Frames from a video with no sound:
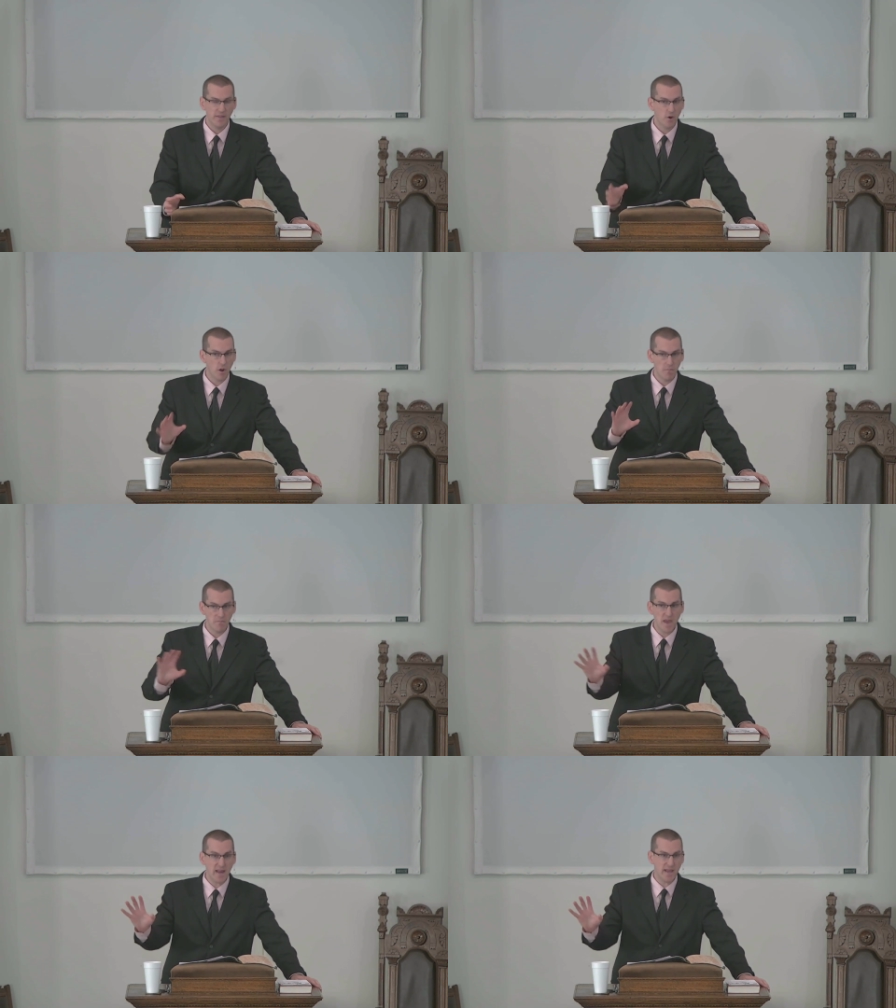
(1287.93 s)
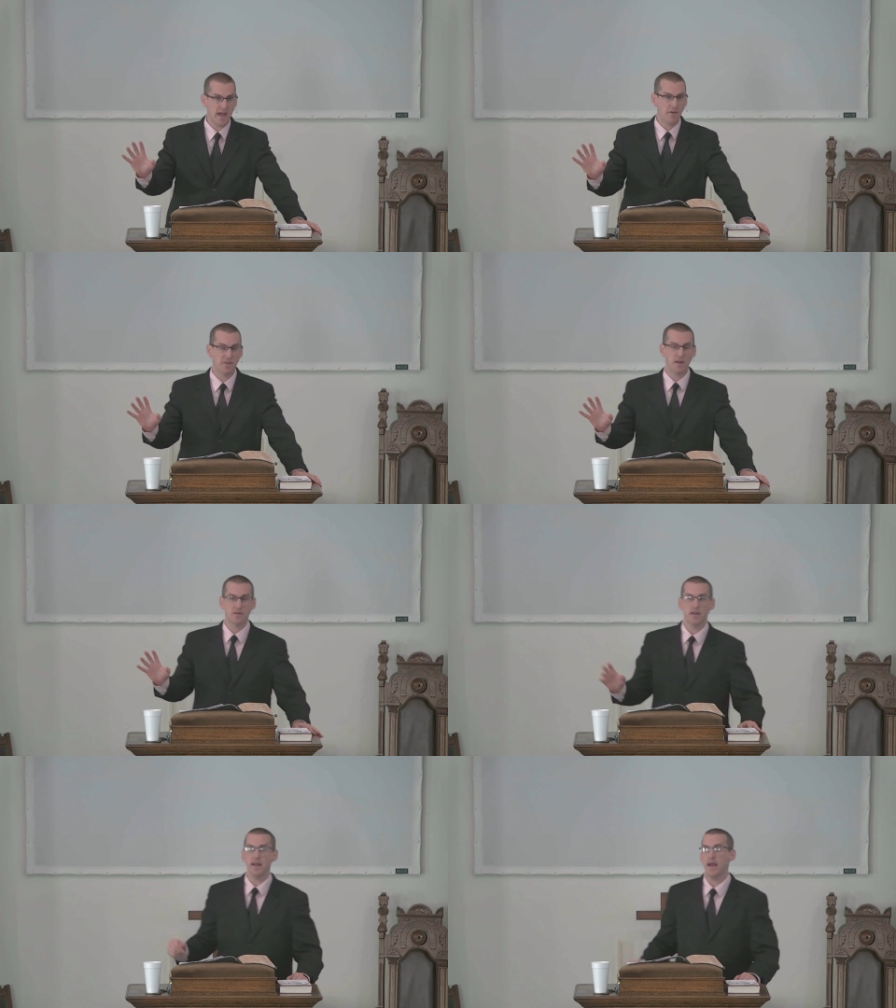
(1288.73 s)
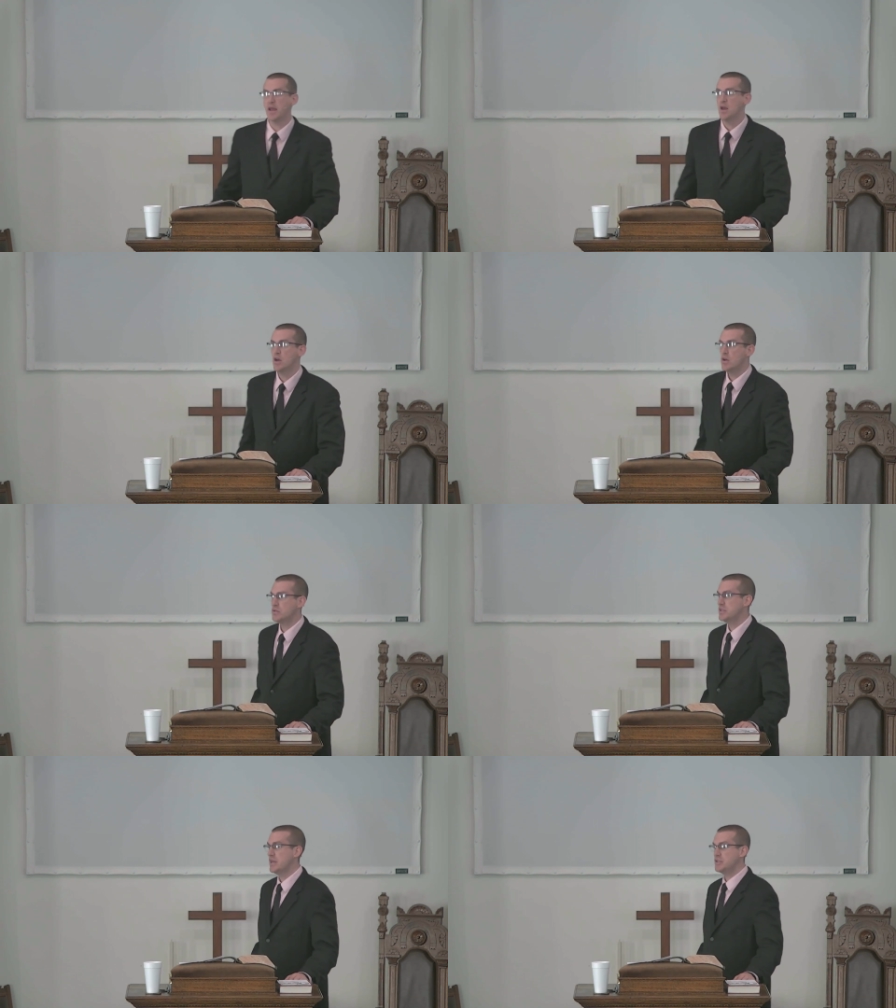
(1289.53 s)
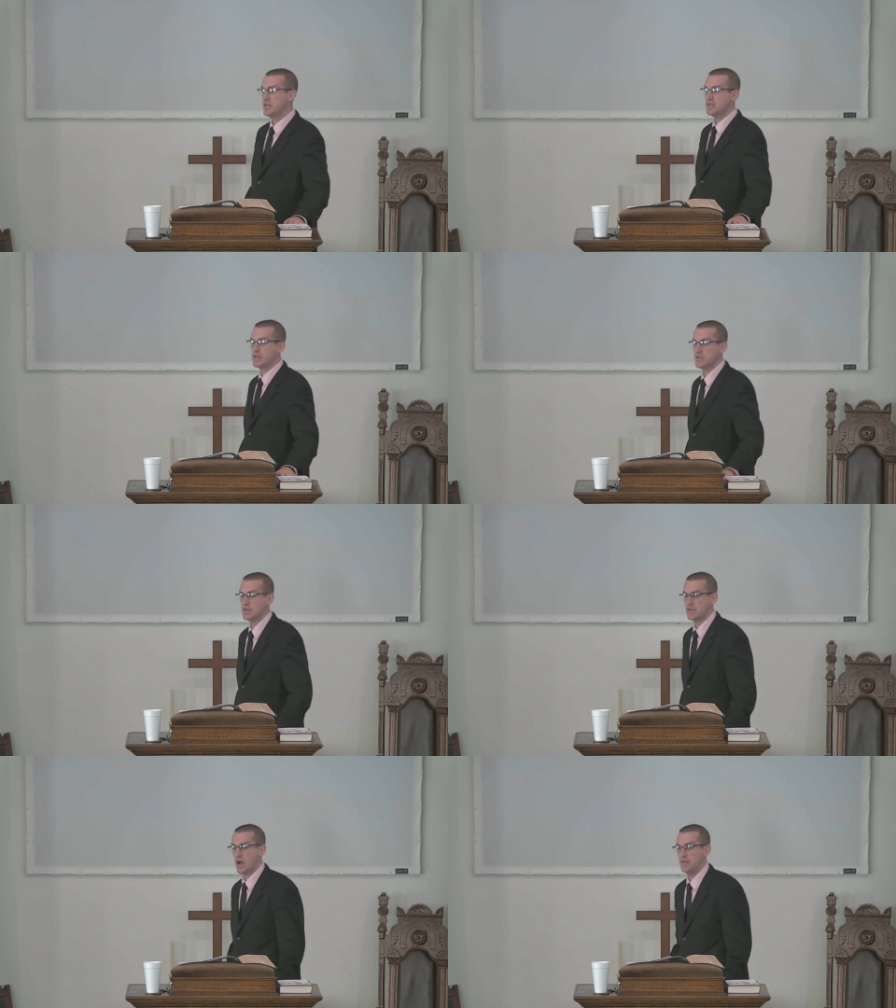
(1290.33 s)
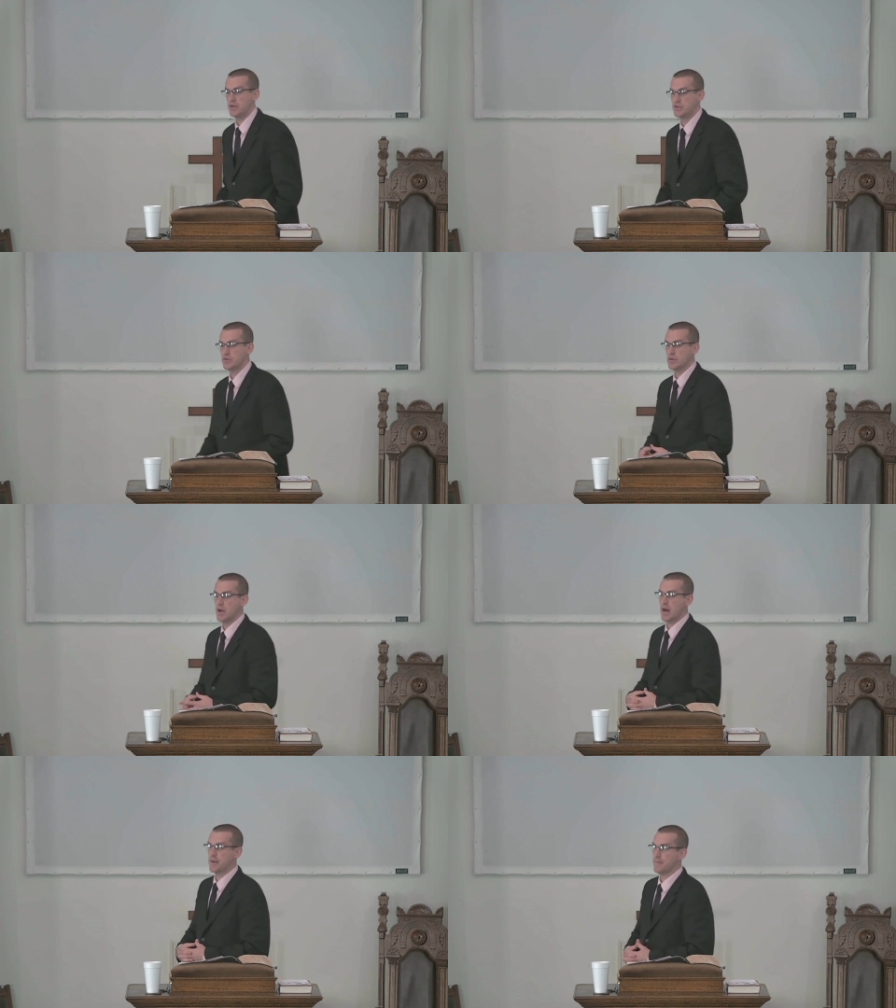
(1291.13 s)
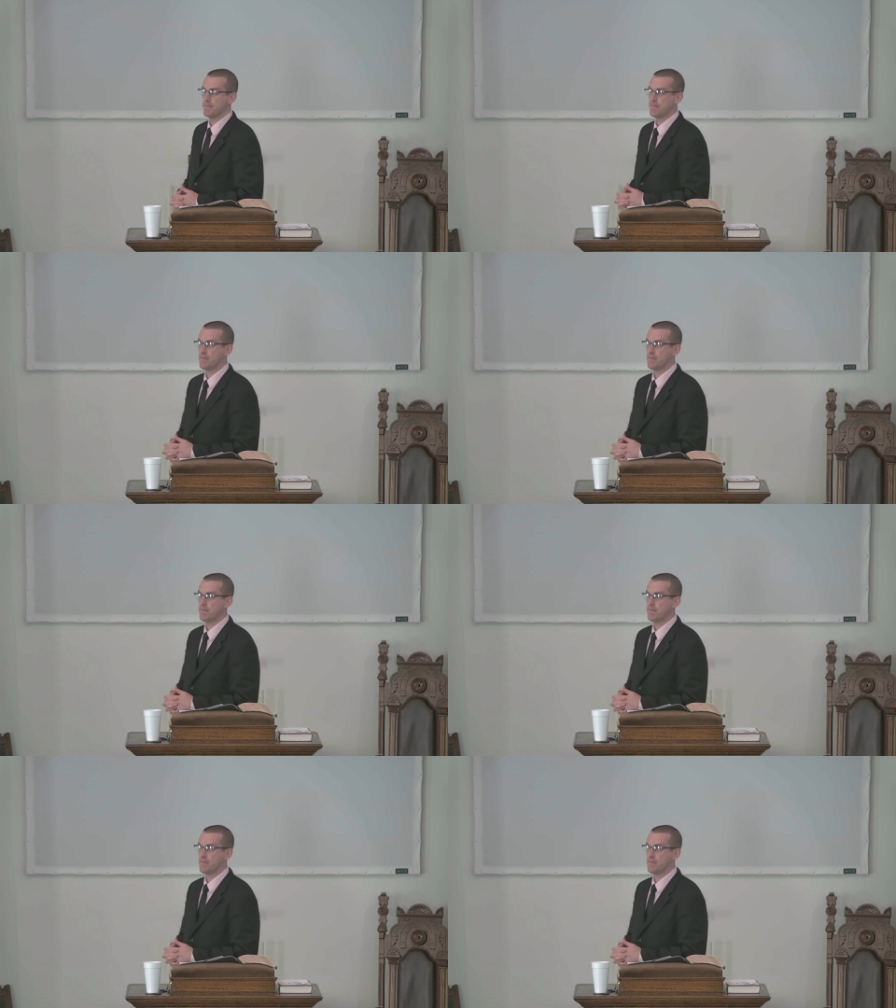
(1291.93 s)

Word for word: And there are many out there today who say Jesus is not the true God.